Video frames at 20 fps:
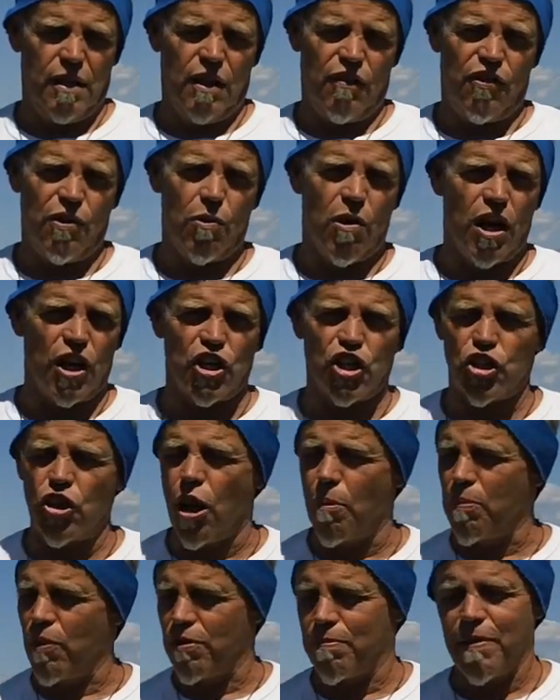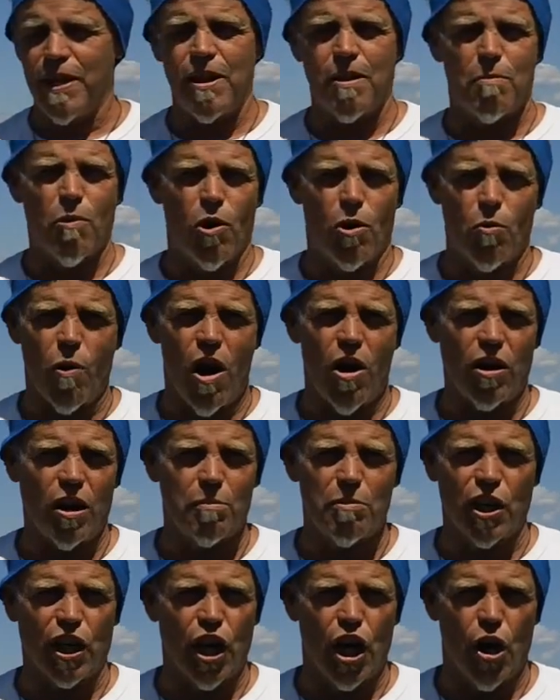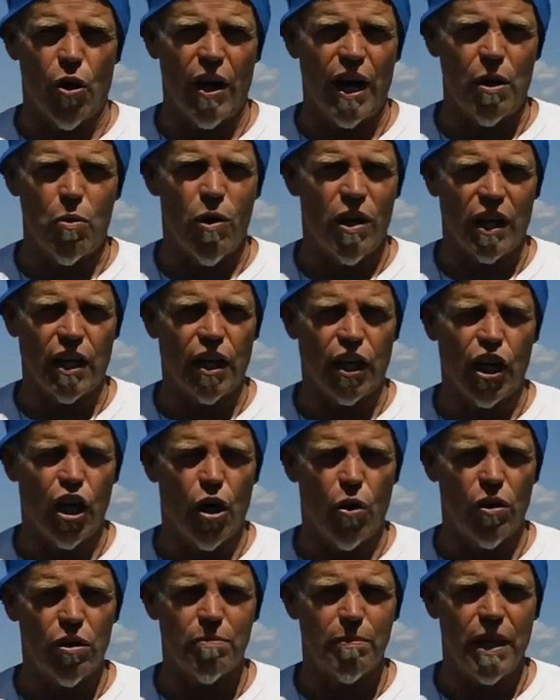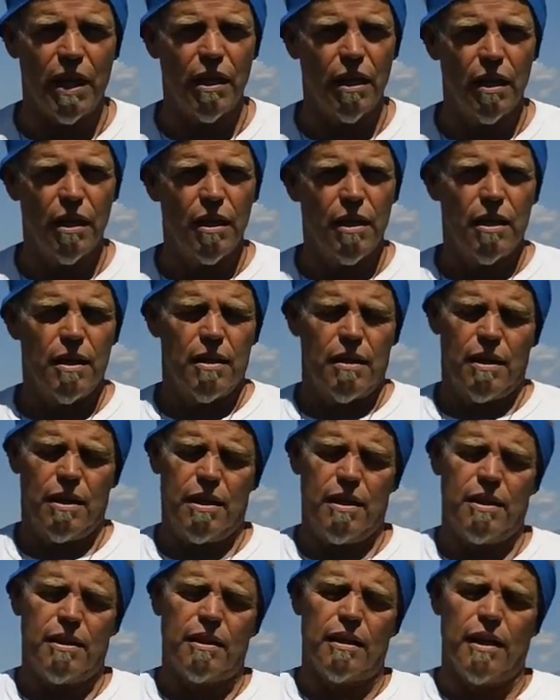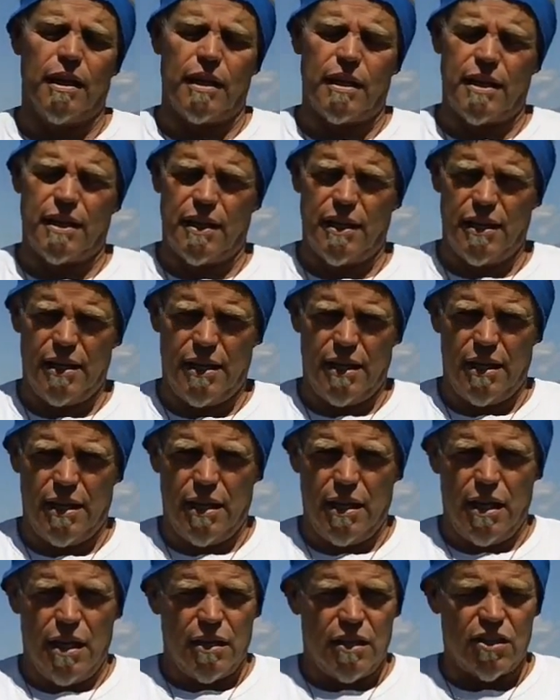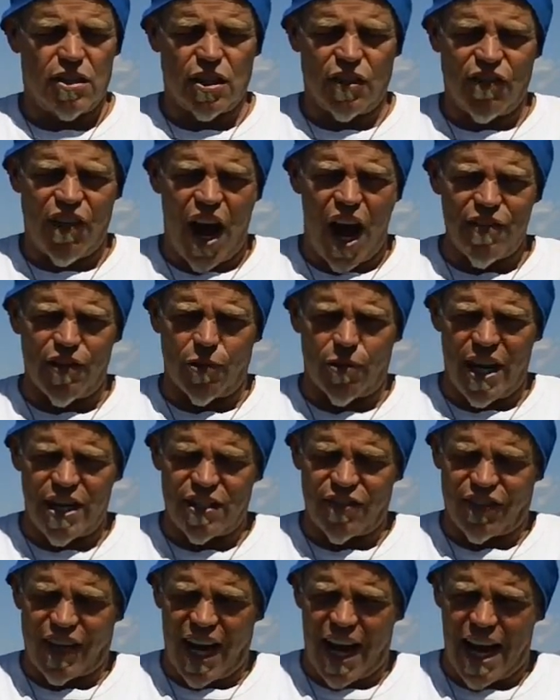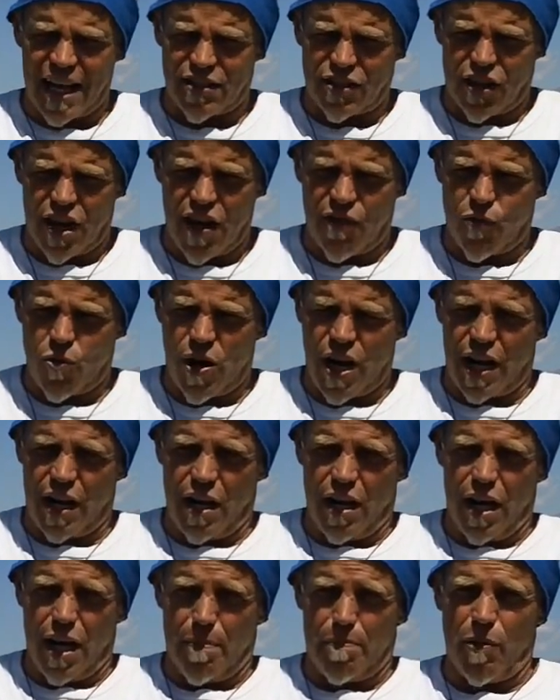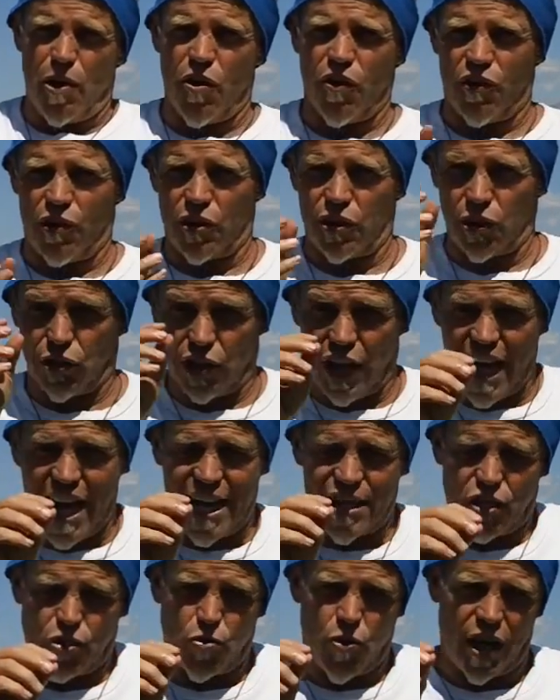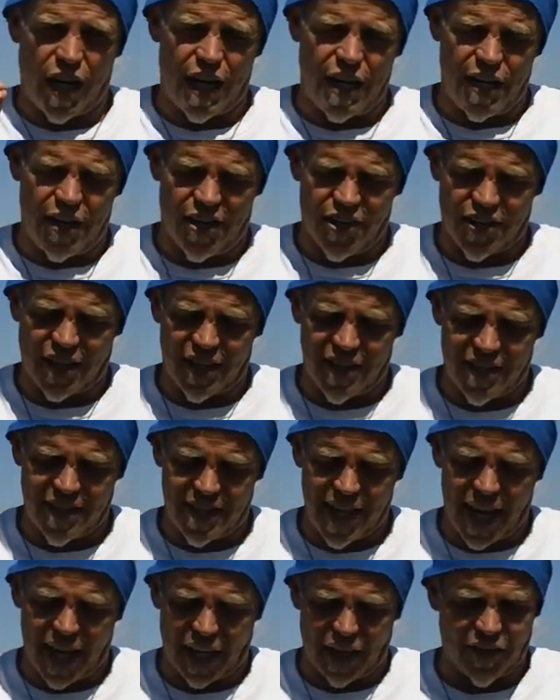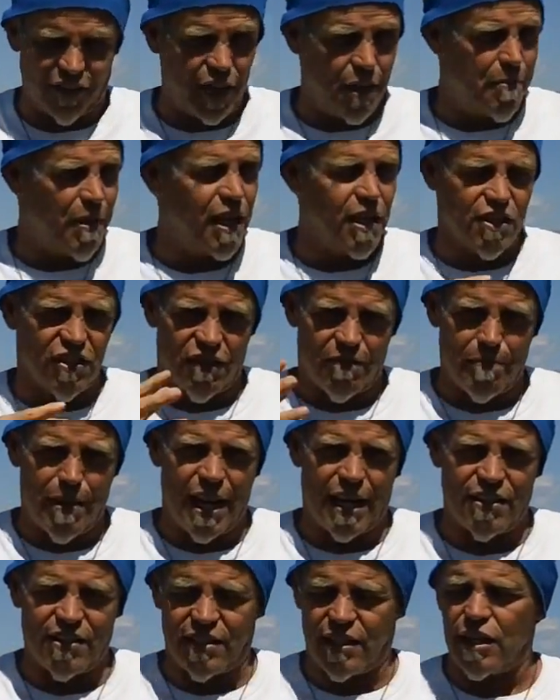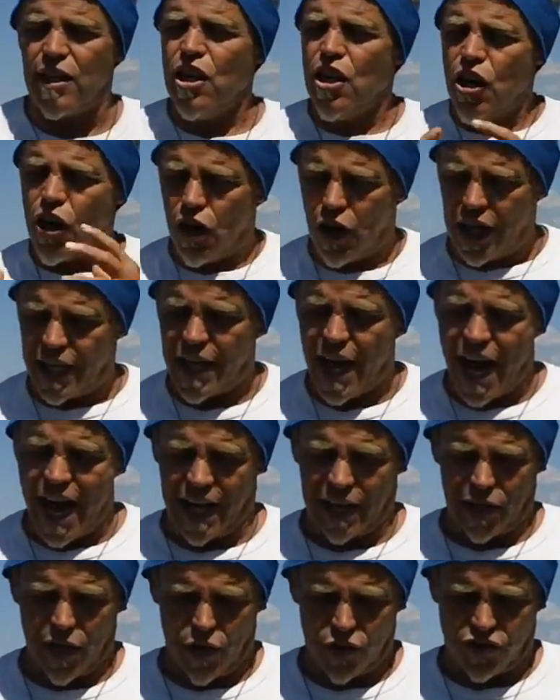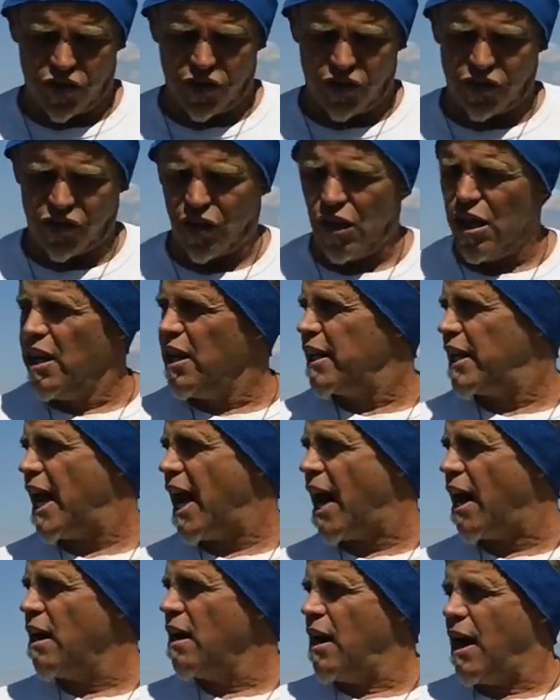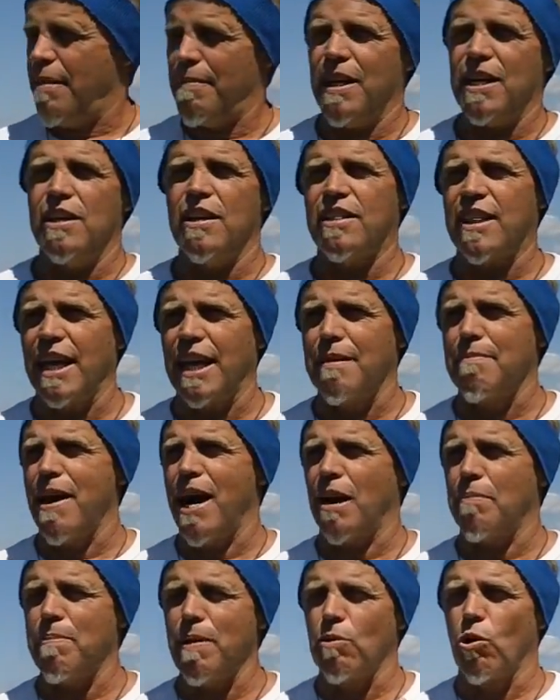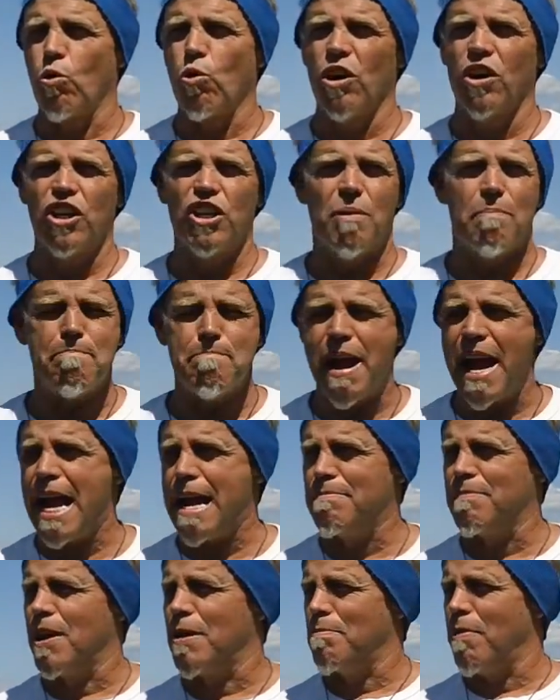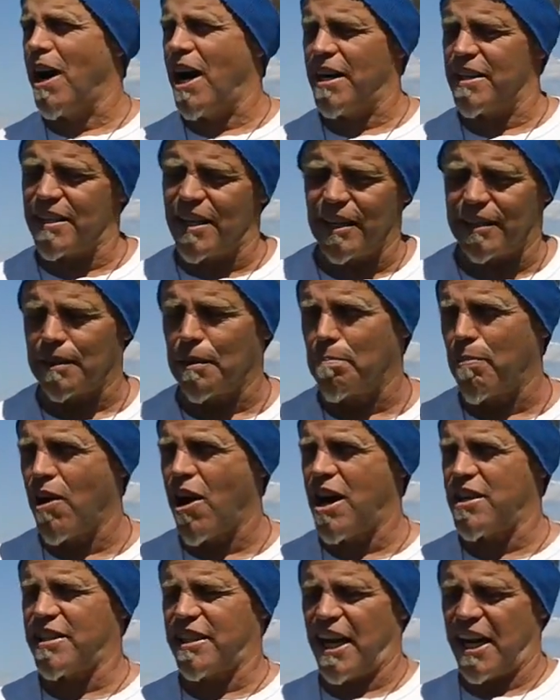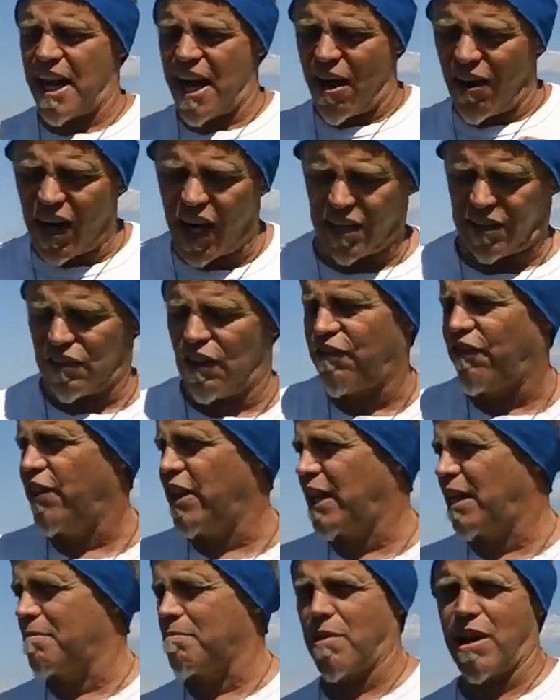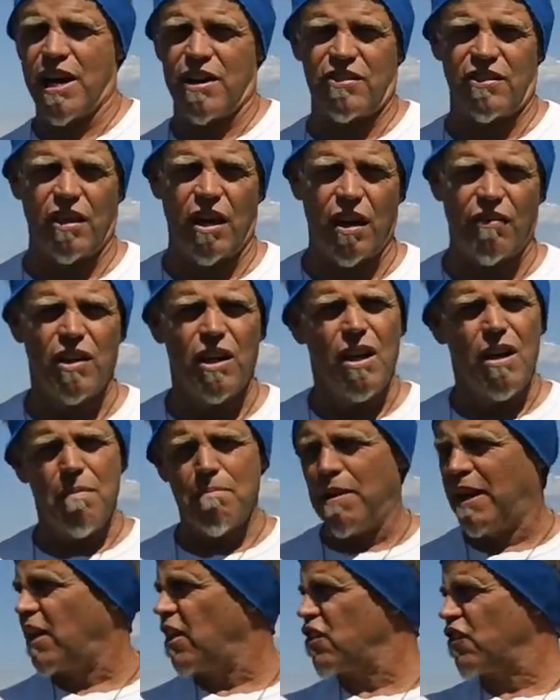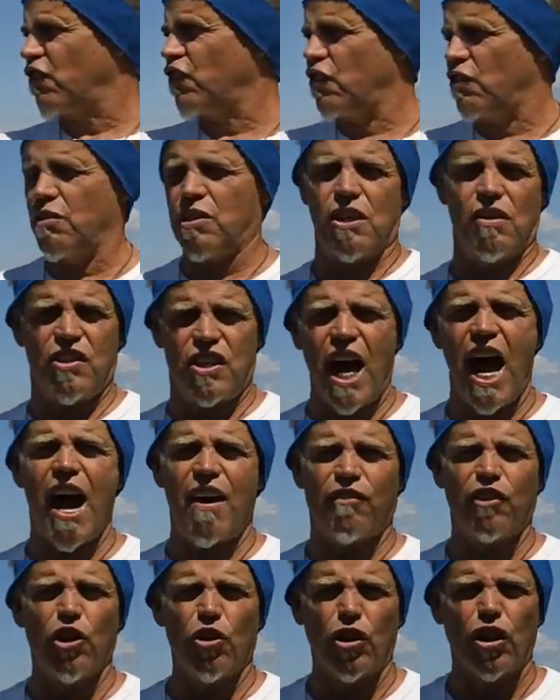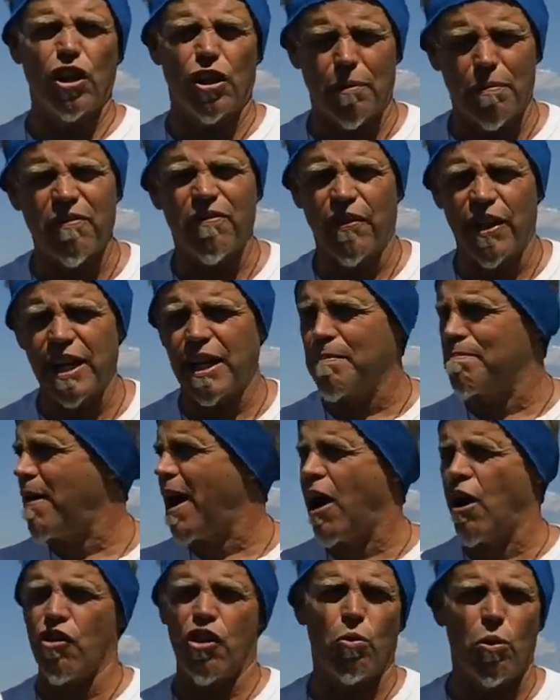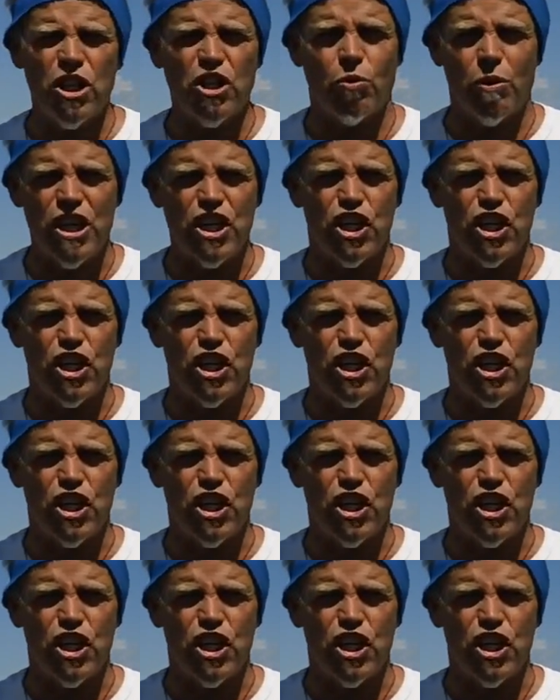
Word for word: If you want to show up with me, you're more than welcome to go. Anyone can go with me. Look, the survival rates of cancer have went up over the last 20 years consecutively because of medicine, early diagnosis. Yeah, I mean, you think about it, people are willing to maim their bodies, cut their prostate out, cut their freaking breasts off because of, to, to have nuclear freaking power, which we